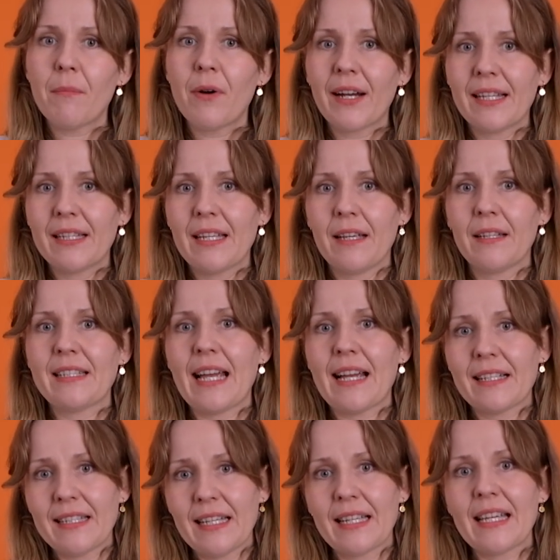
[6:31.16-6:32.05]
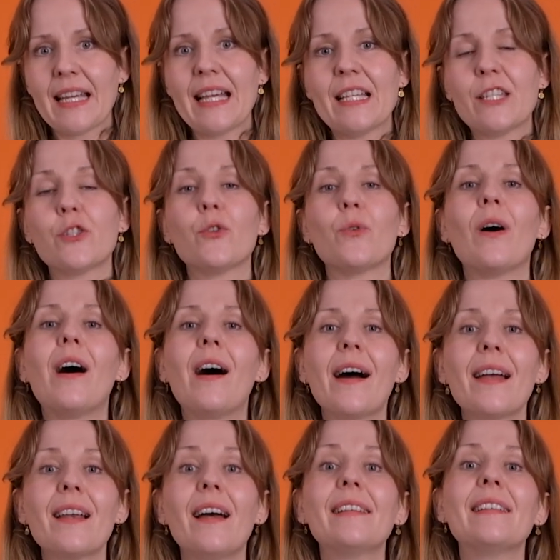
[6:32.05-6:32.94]
marketing tactic is to
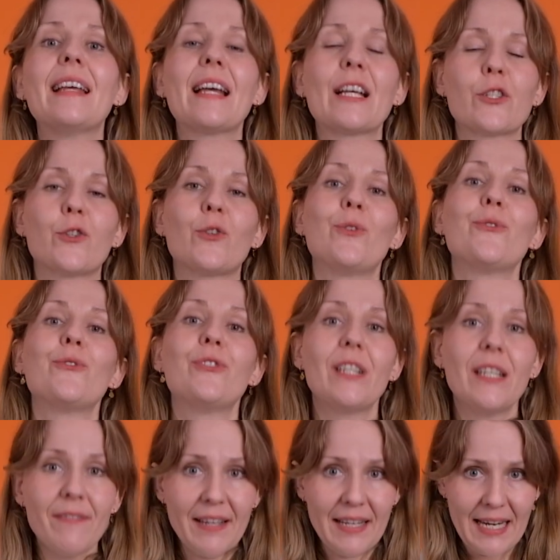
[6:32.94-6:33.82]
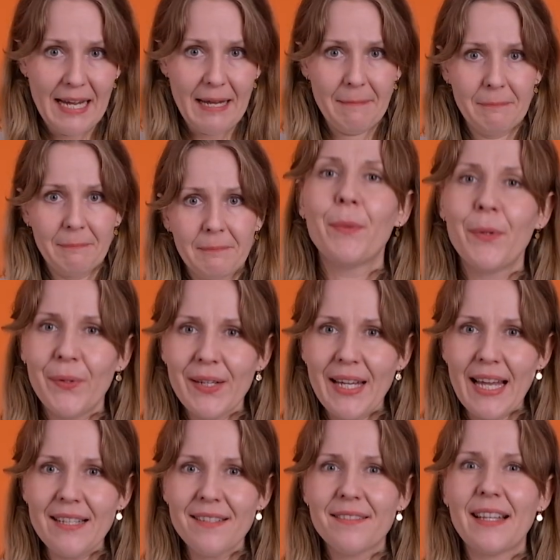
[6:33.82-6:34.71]
highlight exclusivity.
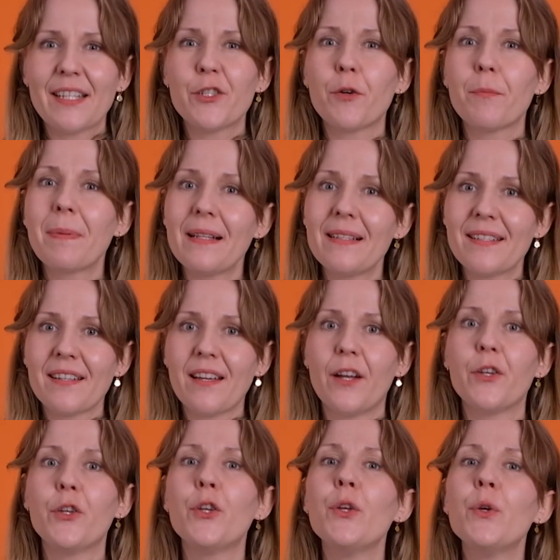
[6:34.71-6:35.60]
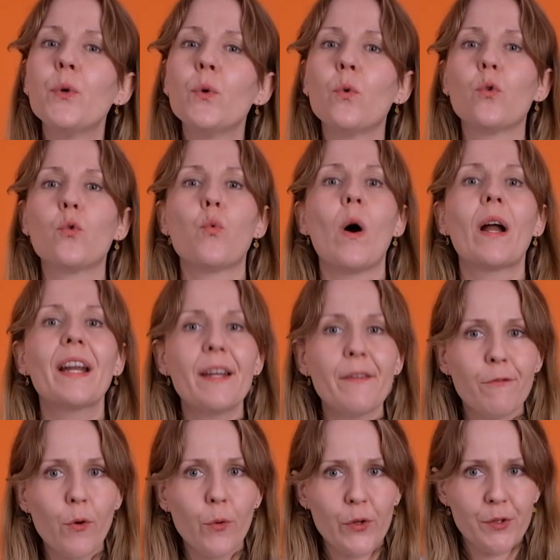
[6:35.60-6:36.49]
Communicate that you're building a new,
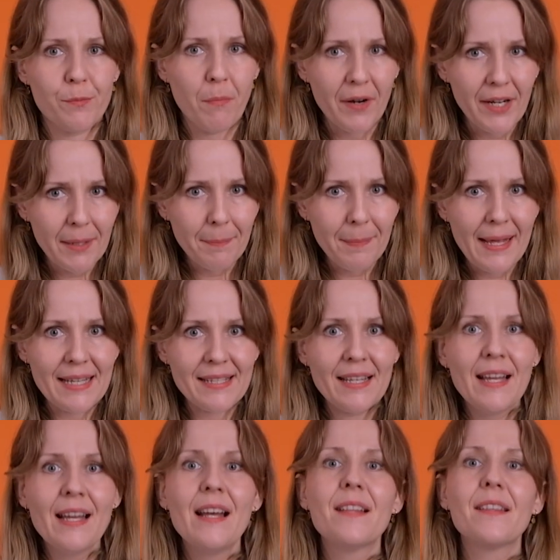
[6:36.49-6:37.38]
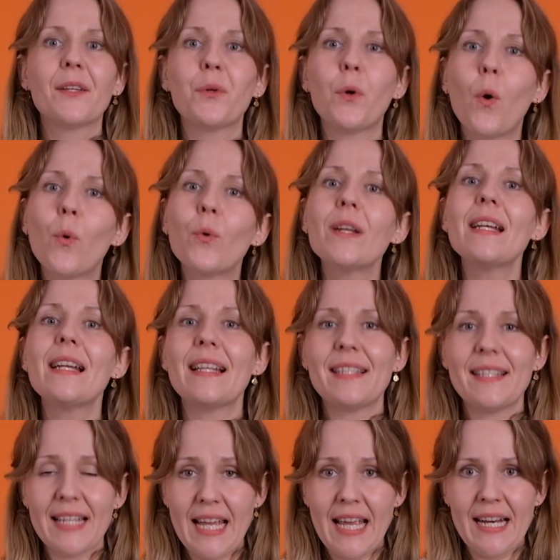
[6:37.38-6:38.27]
quality-focused marketplace that only
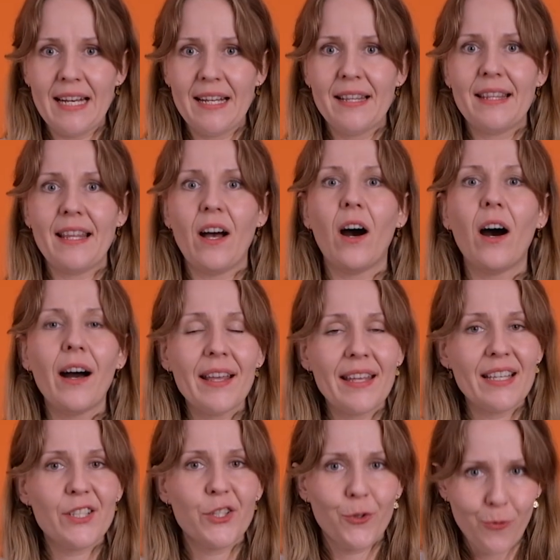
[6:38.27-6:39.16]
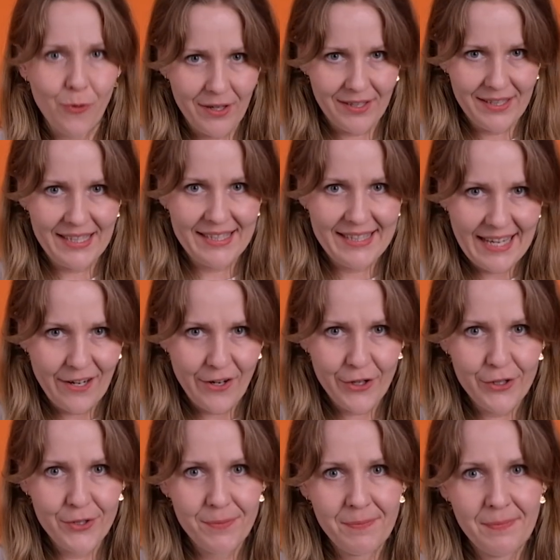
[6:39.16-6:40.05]
lets in the highest quality
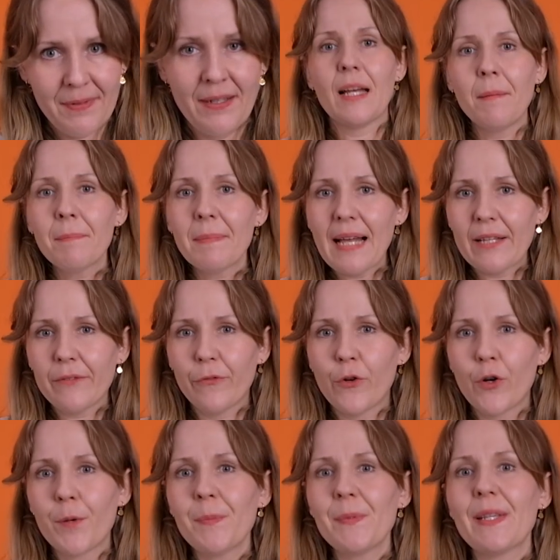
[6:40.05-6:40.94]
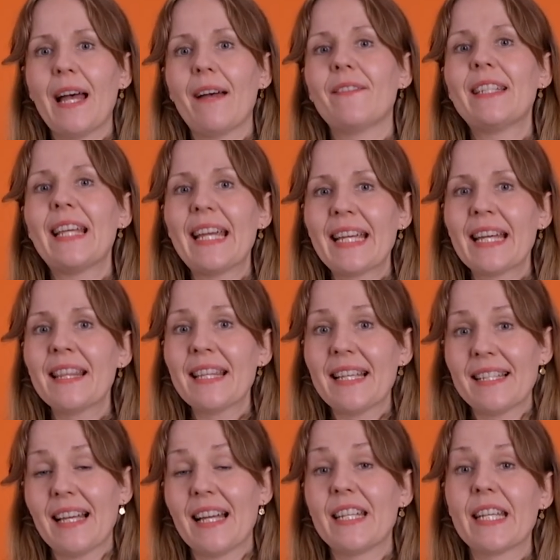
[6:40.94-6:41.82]
sellers. Some platforms have taken
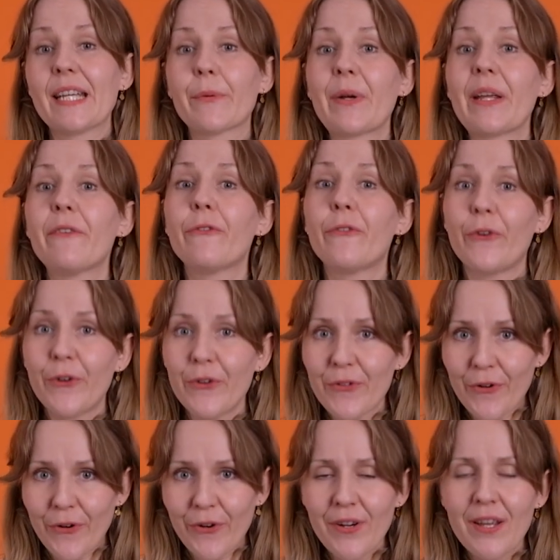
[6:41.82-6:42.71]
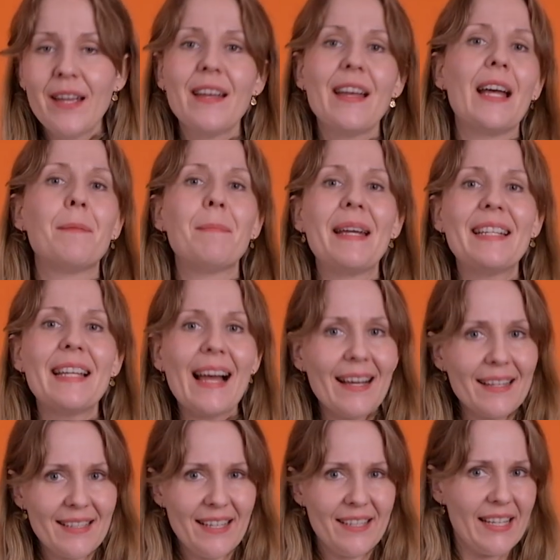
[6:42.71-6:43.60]
this a degree further and made
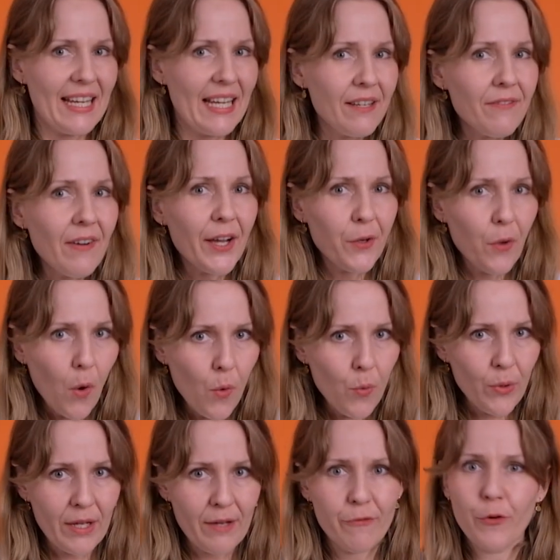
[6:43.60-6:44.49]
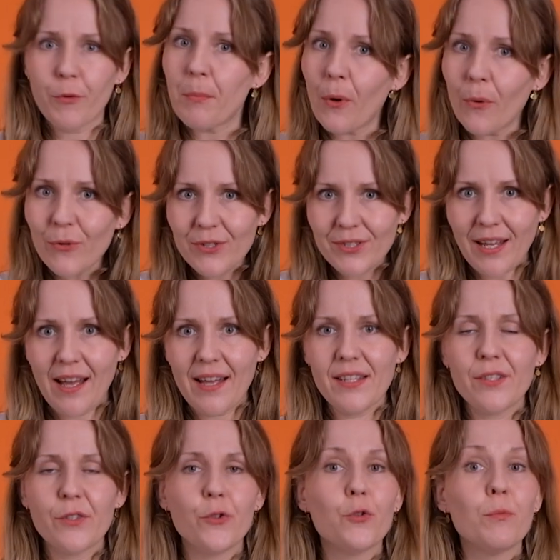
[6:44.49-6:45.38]
access invite-only for both
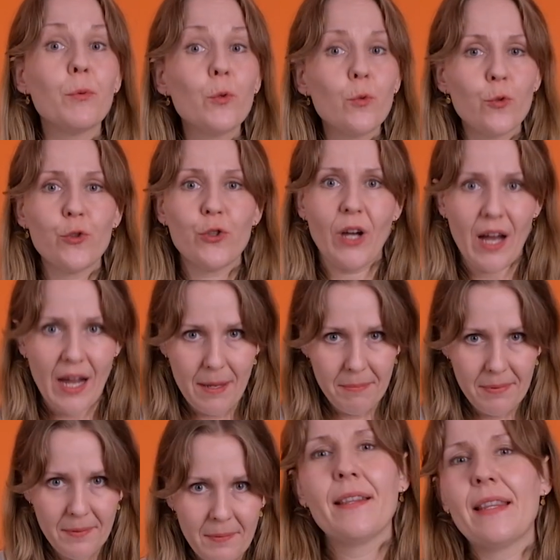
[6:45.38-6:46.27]
sides to boost hype.